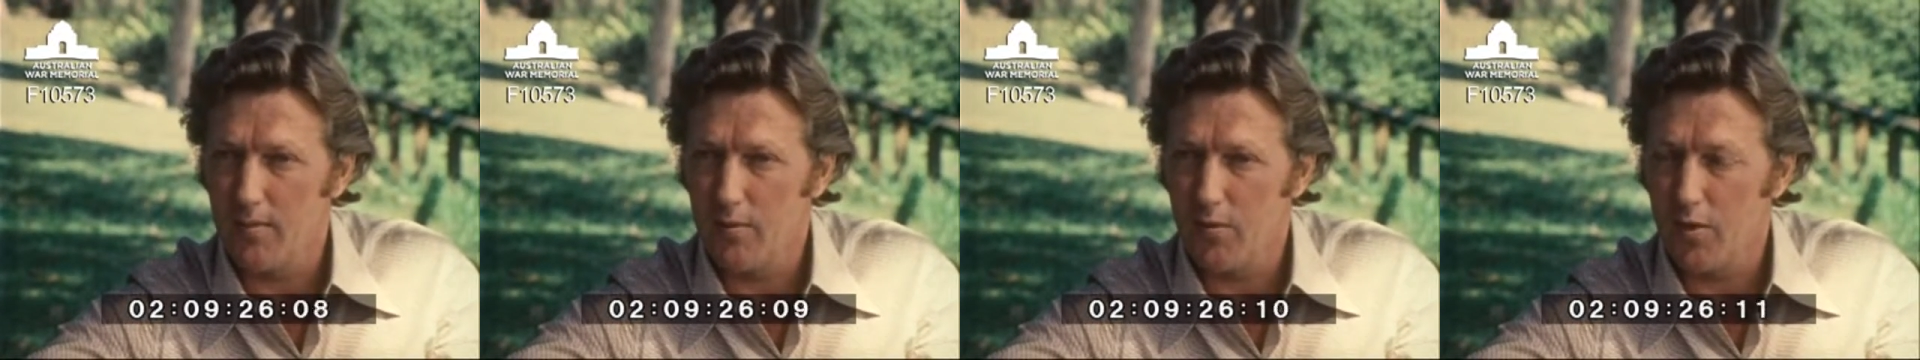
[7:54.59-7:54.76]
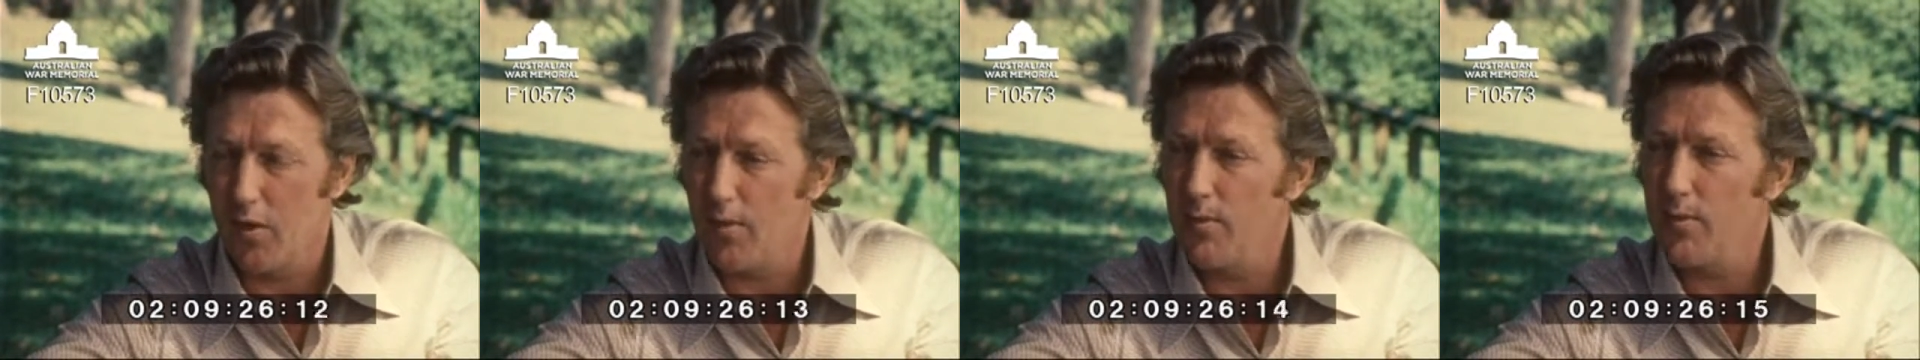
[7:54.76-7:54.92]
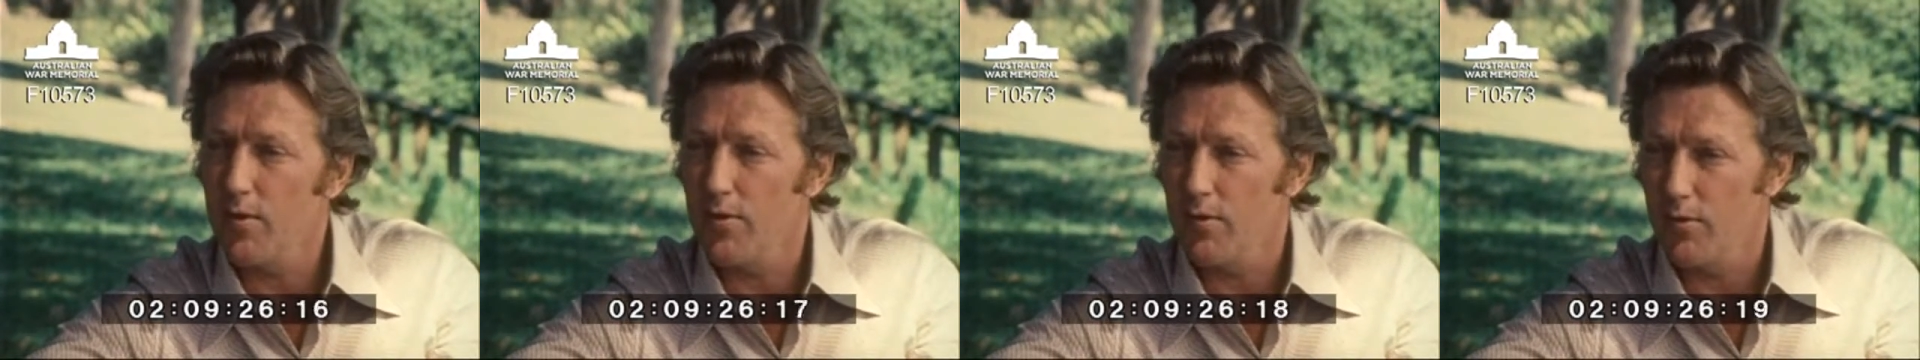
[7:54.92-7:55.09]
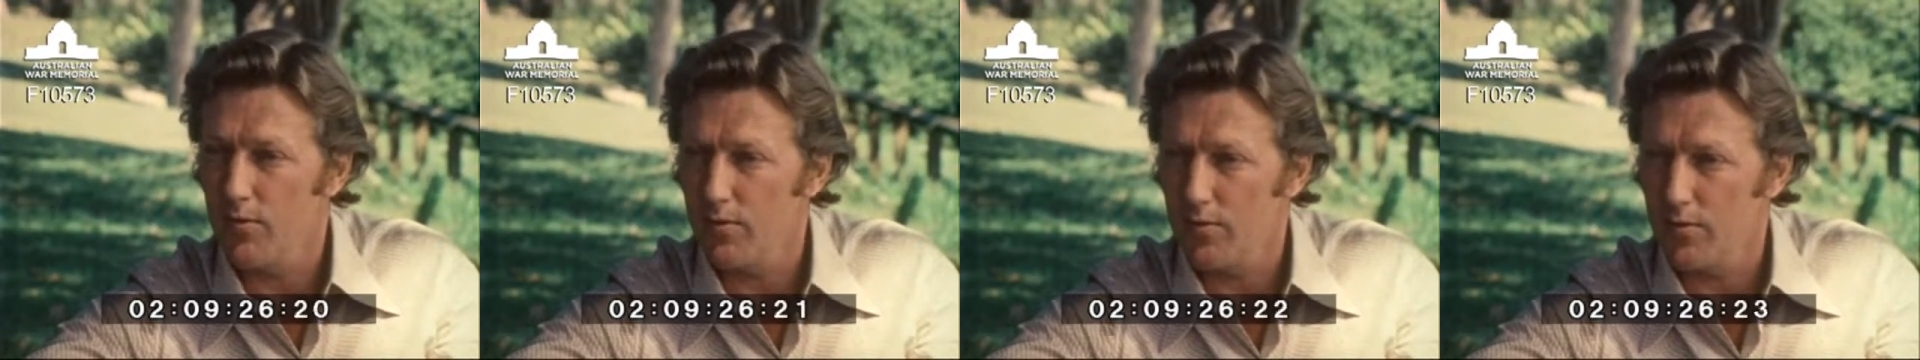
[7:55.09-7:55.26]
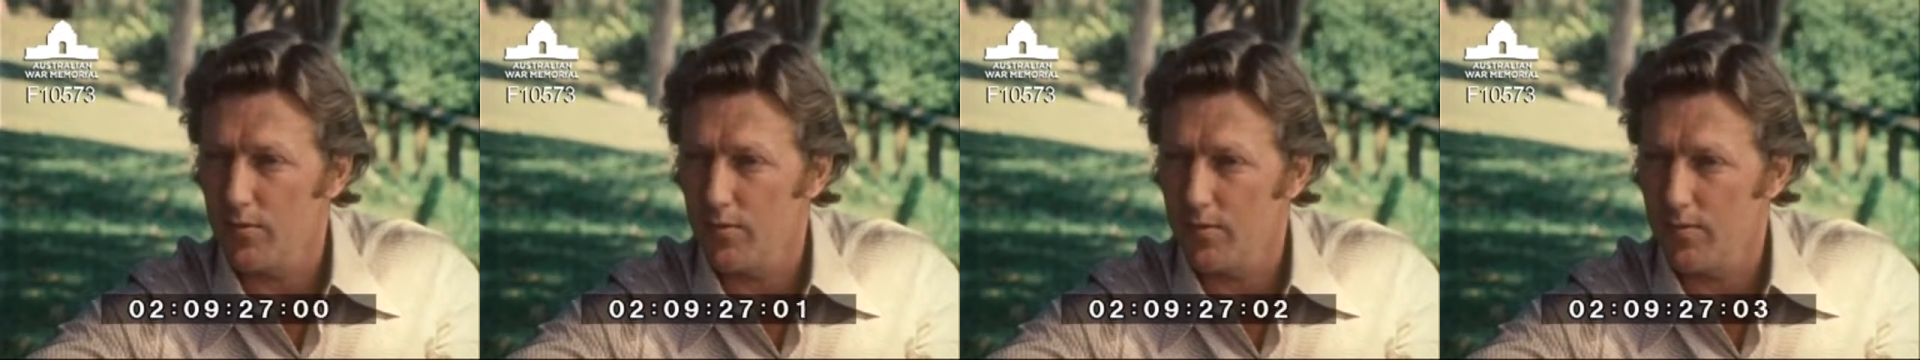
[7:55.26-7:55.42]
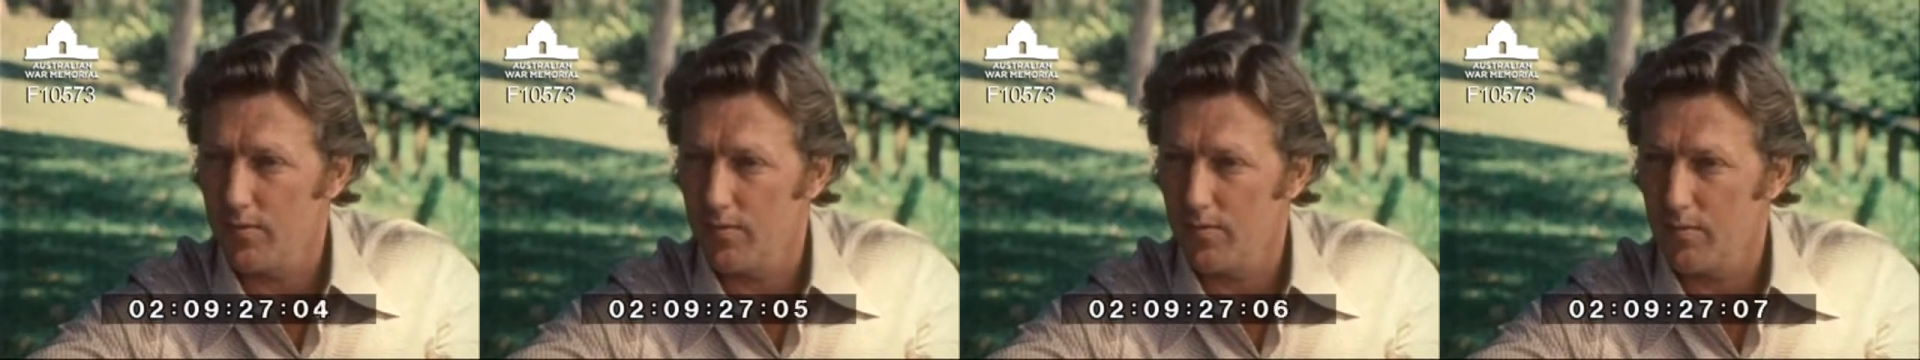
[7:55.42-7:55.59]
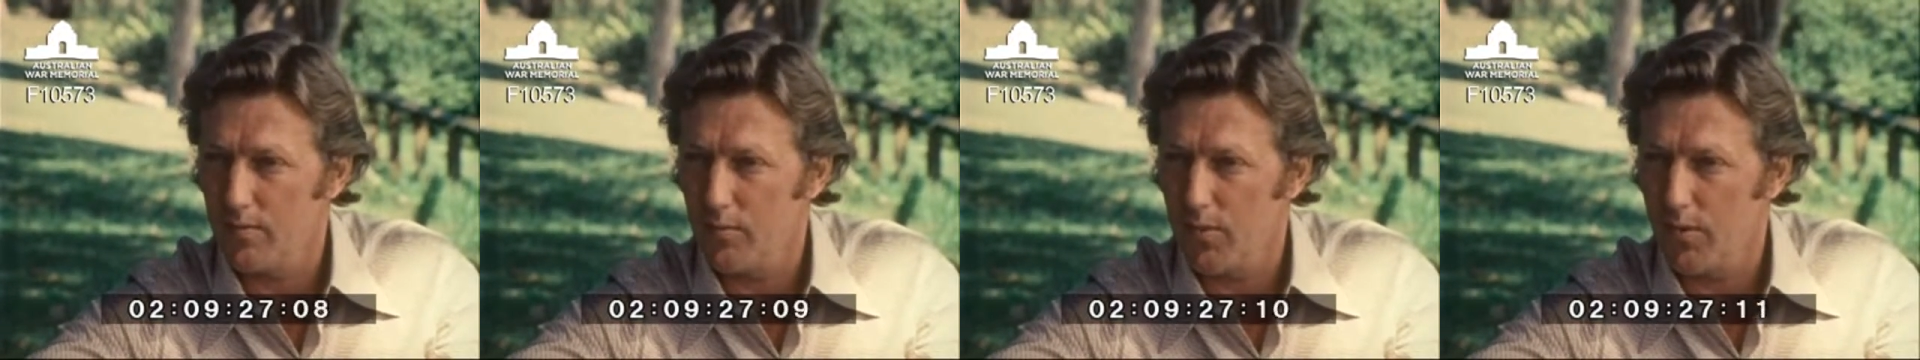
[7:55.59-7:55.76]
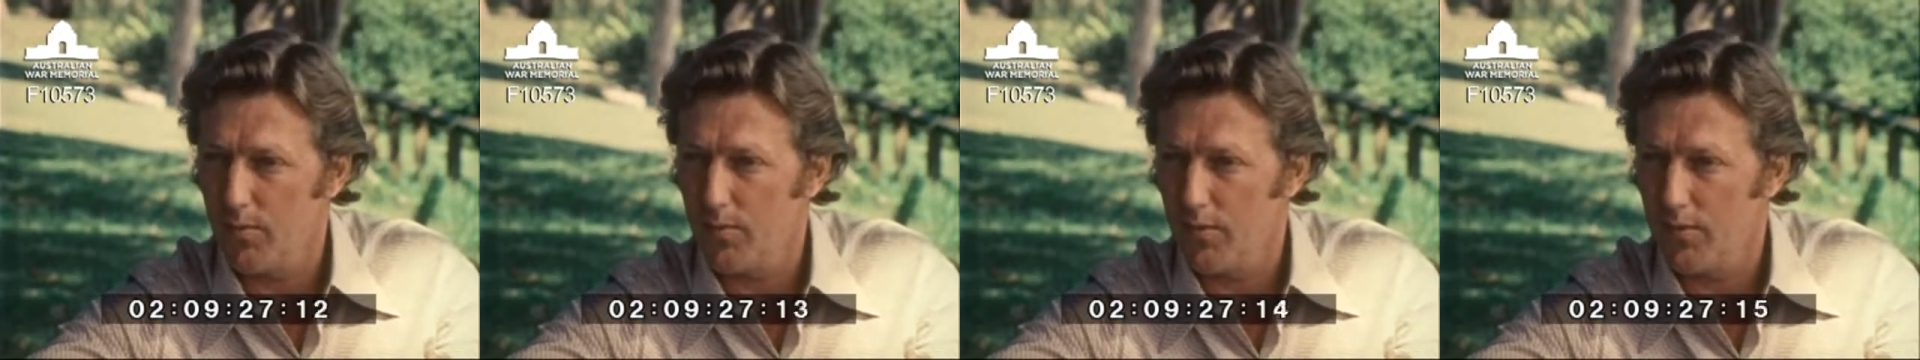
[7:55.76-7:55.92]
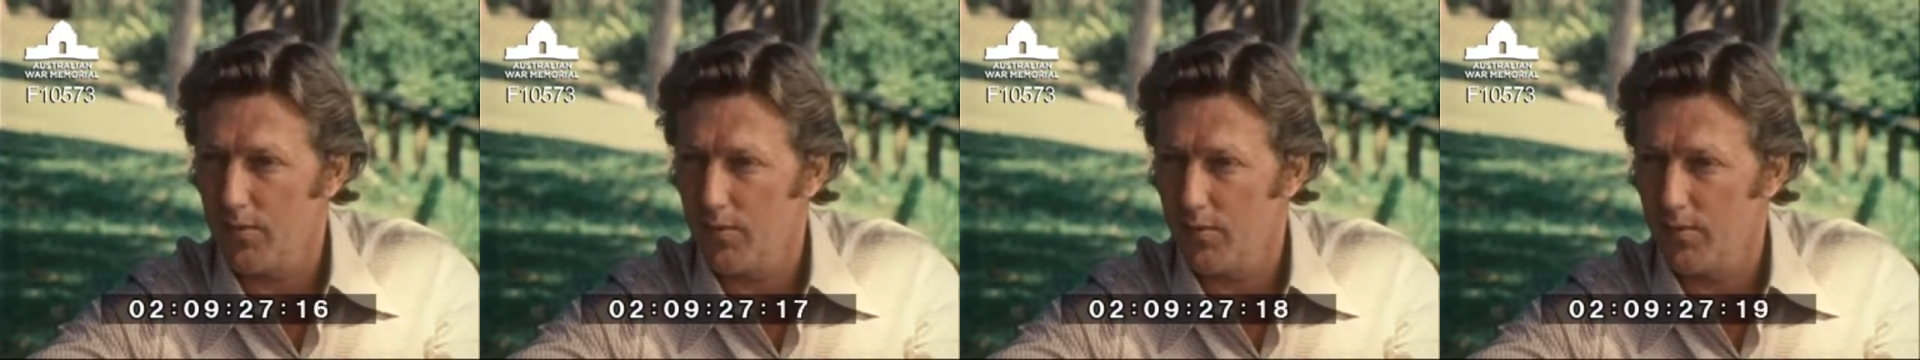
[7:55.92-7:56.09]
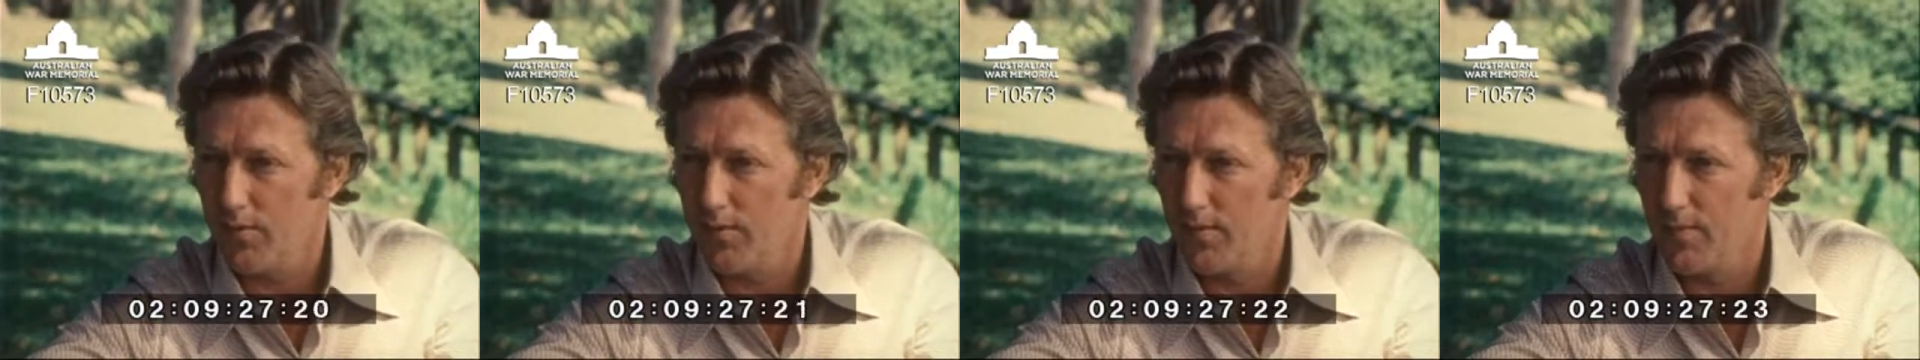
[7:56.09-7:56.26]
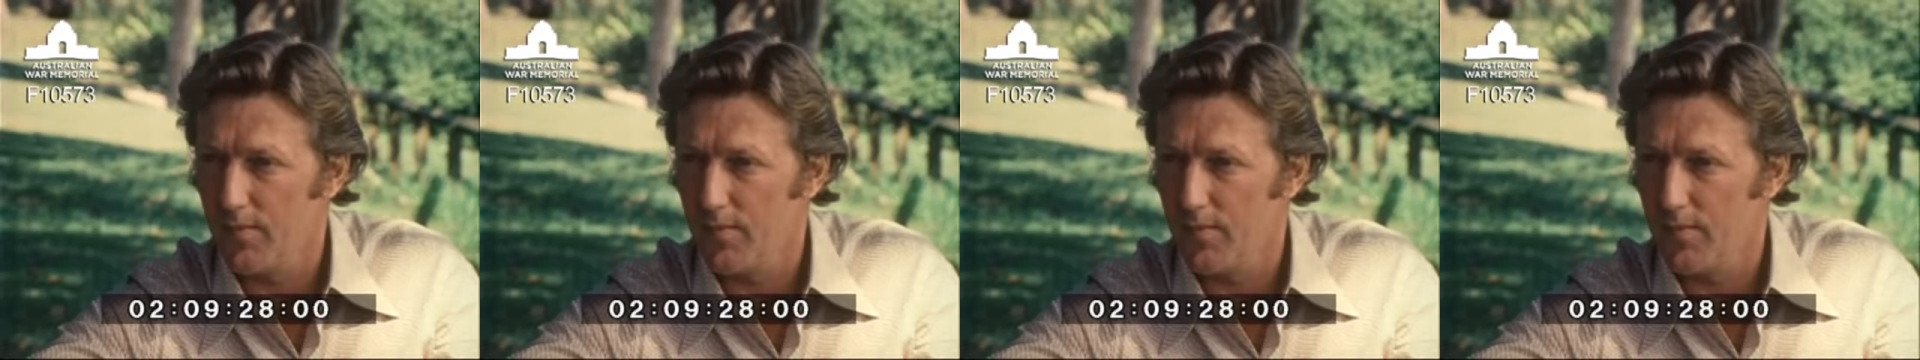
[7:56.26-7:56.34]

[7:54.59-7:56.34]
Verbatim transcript: communist weapons.